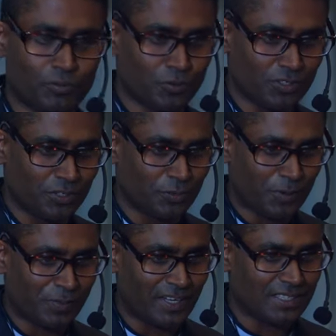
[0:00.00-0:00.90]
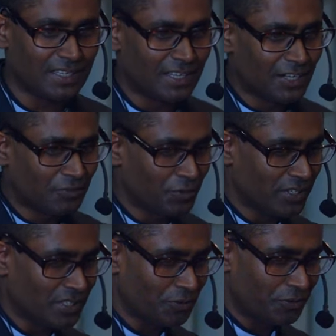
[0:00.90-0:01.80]
who got the Nobel Prize a few
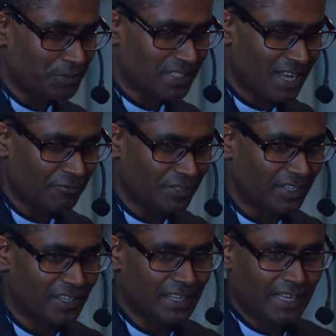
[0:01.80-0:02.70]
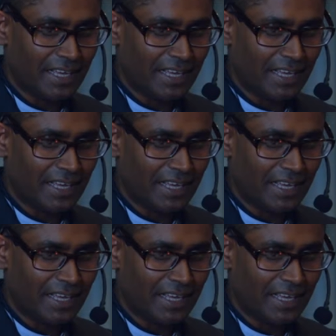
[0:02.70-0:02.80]
years ago from Stanford.